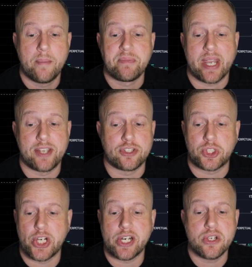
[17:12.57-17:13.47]
As a
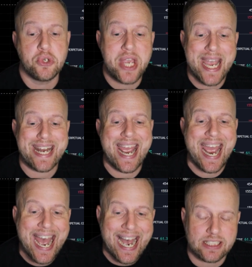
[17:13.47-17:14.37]
trader, you can't
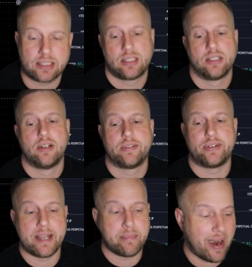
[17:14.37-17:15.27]
ask for
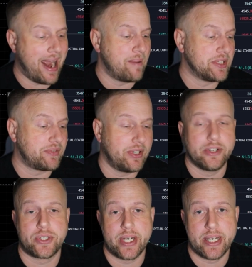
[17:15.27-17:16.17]
a better atmosphere to
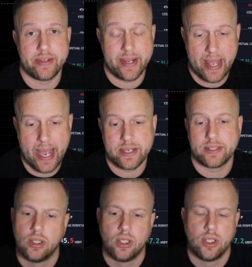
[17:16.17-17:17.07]
trade than that.
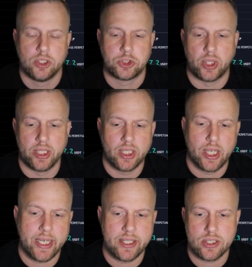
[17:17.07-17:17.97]
Trend
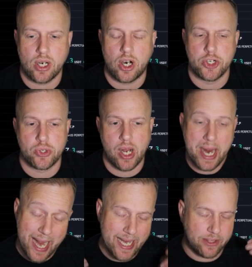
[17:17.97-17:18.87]
lines are drawn,
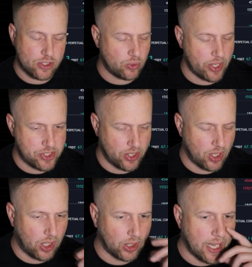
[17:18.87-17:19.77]
and I get this question
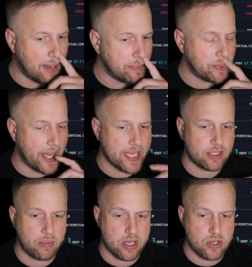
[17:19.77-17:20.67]
a lot. People ask
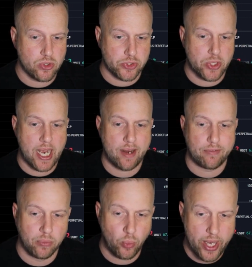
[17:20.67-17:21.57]
me, do you draw it
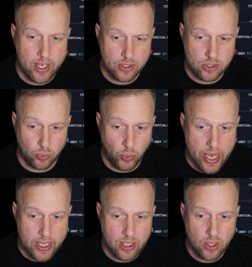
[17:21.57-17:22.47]
from wick to
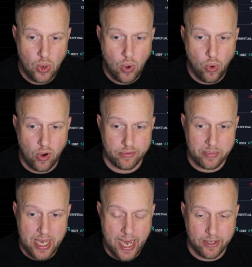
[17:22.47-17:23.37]
wick or from
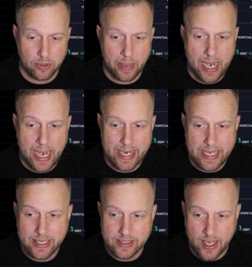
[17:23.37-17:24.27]
candle
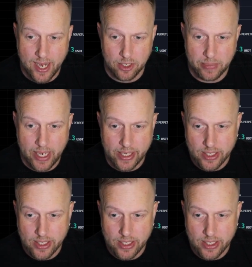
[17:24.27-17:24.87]
body to candle body?